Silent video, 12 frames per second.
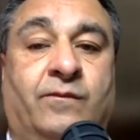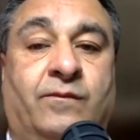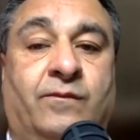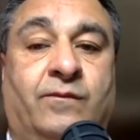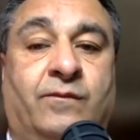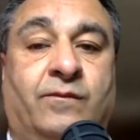
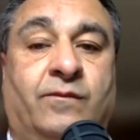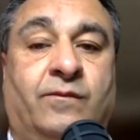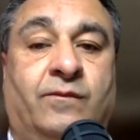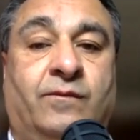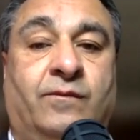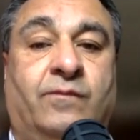
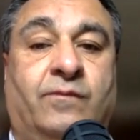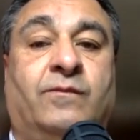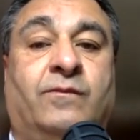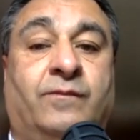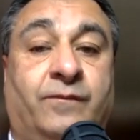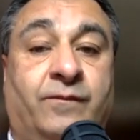
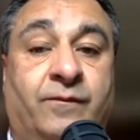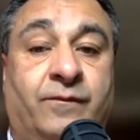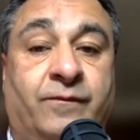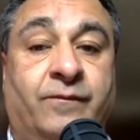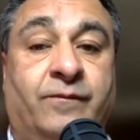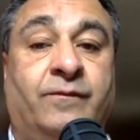
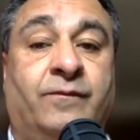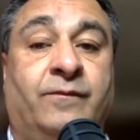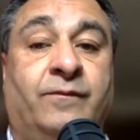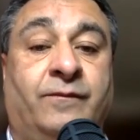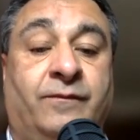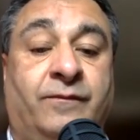
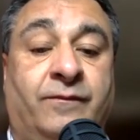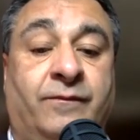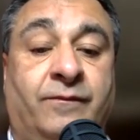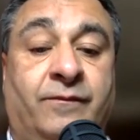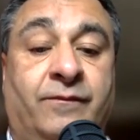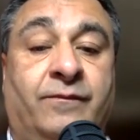
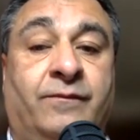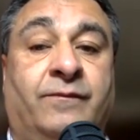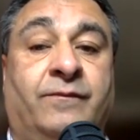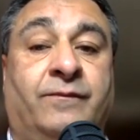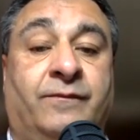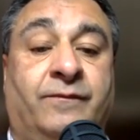
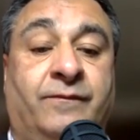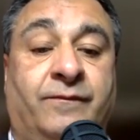[no speech]